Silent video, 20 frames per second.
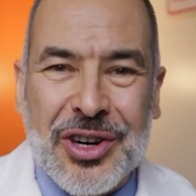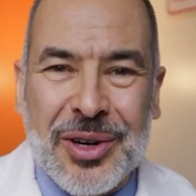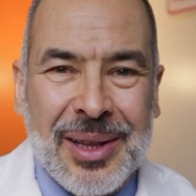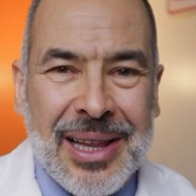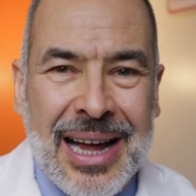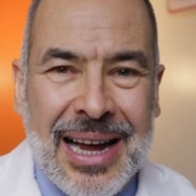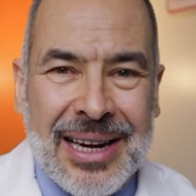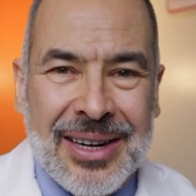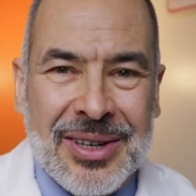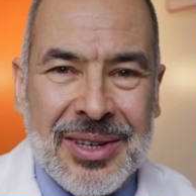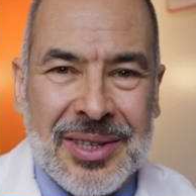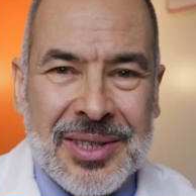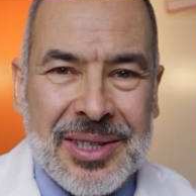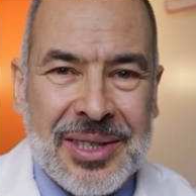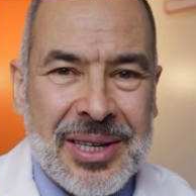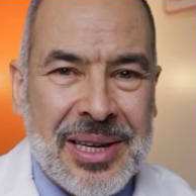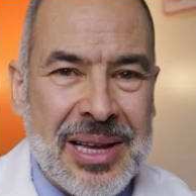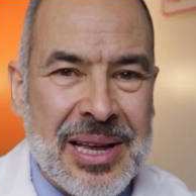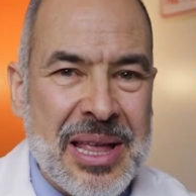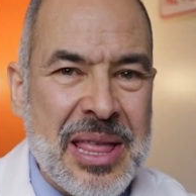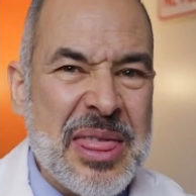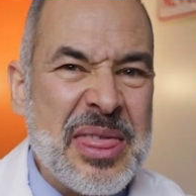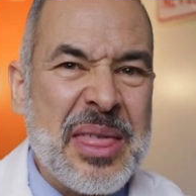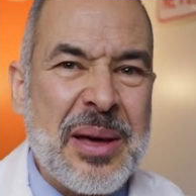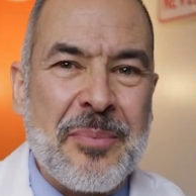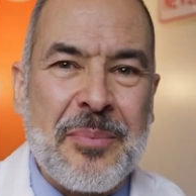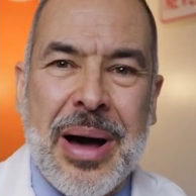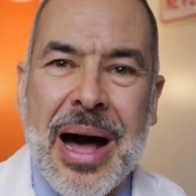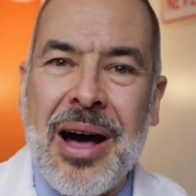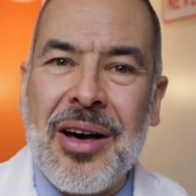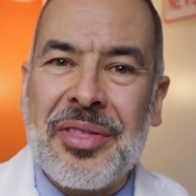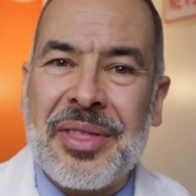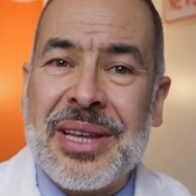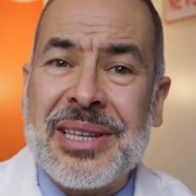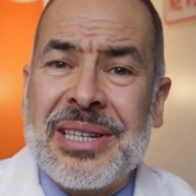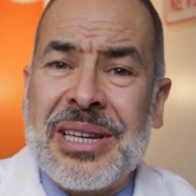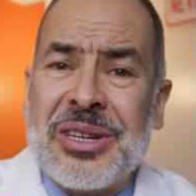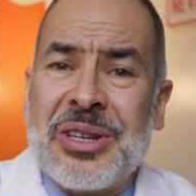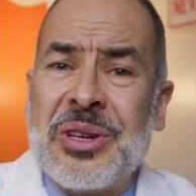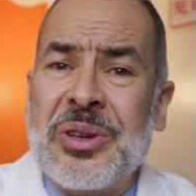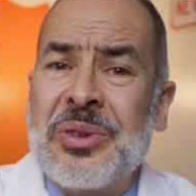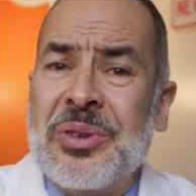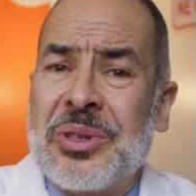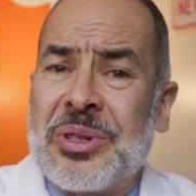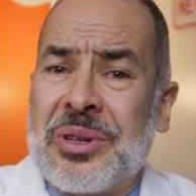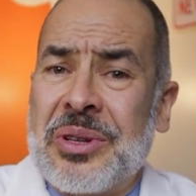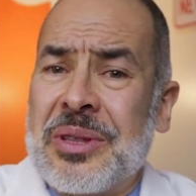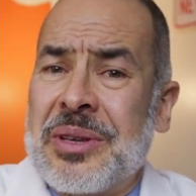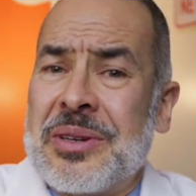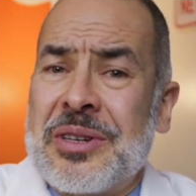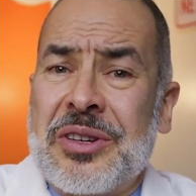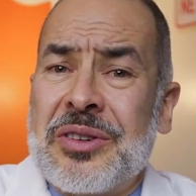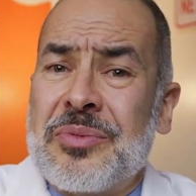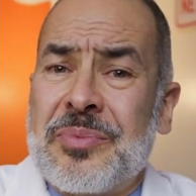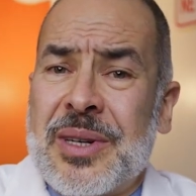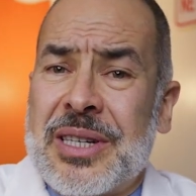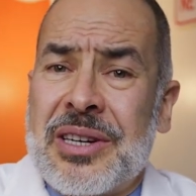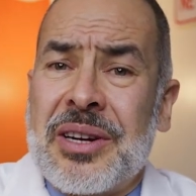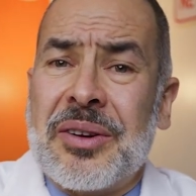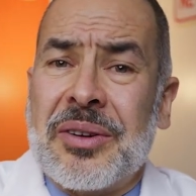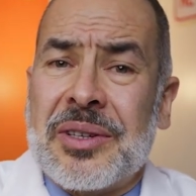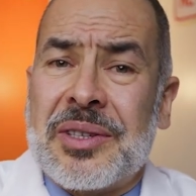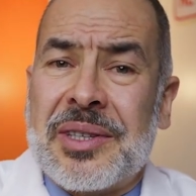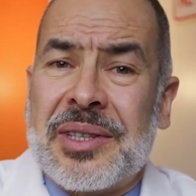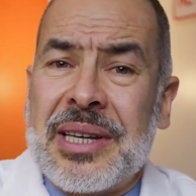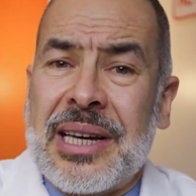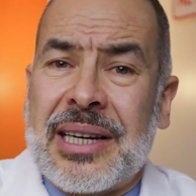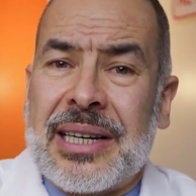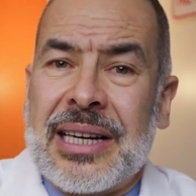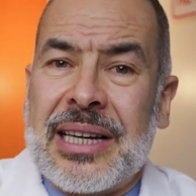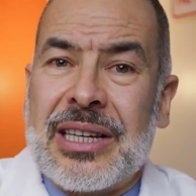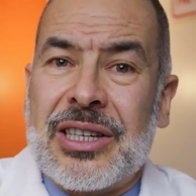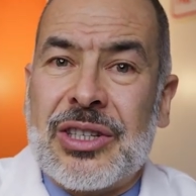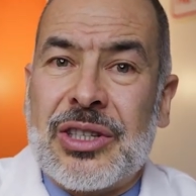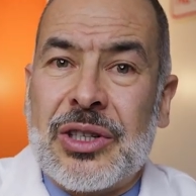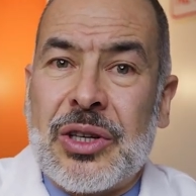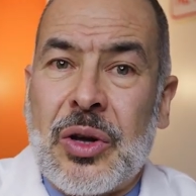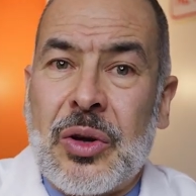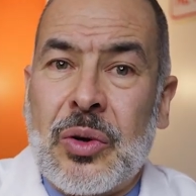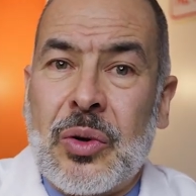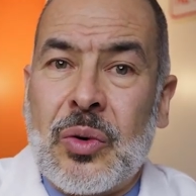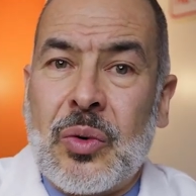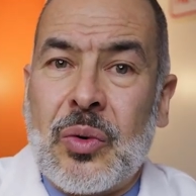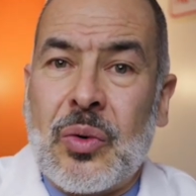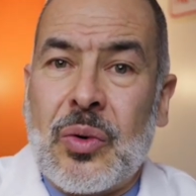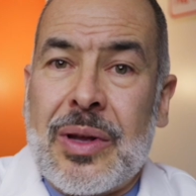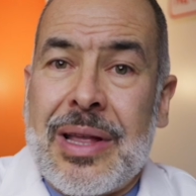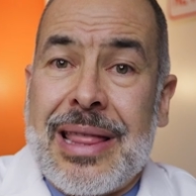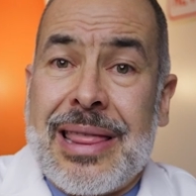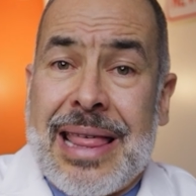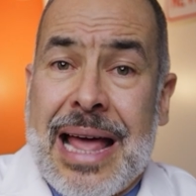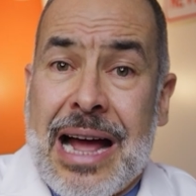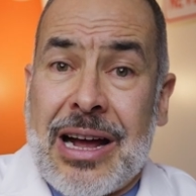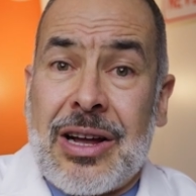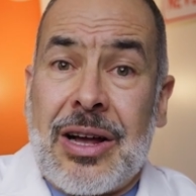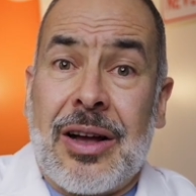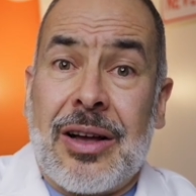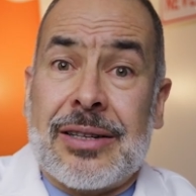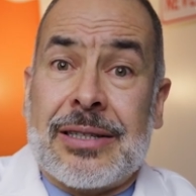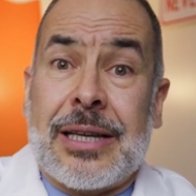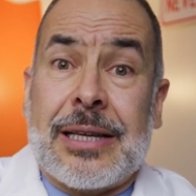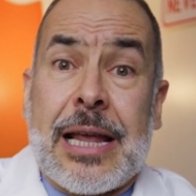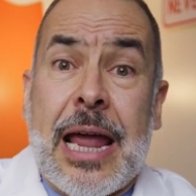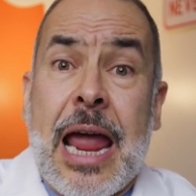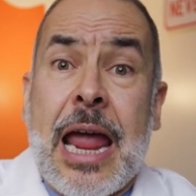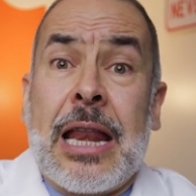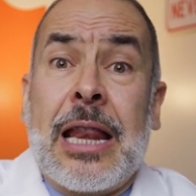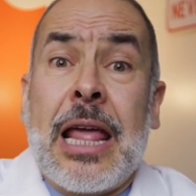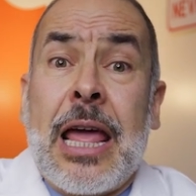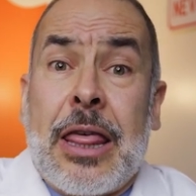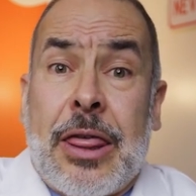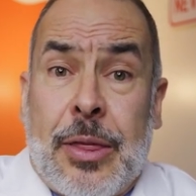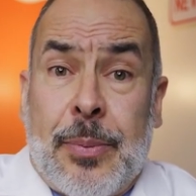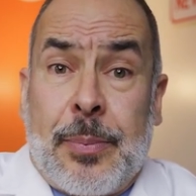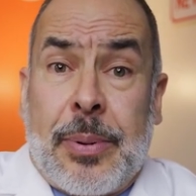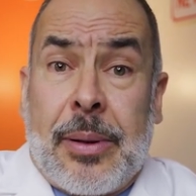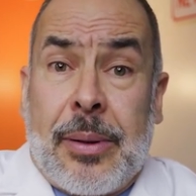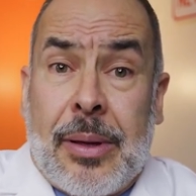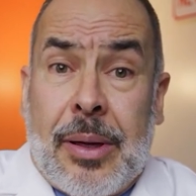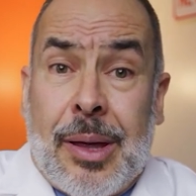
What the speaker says: your aligners, the mouth isn't used to the new material's thickness, so that causes a lisp.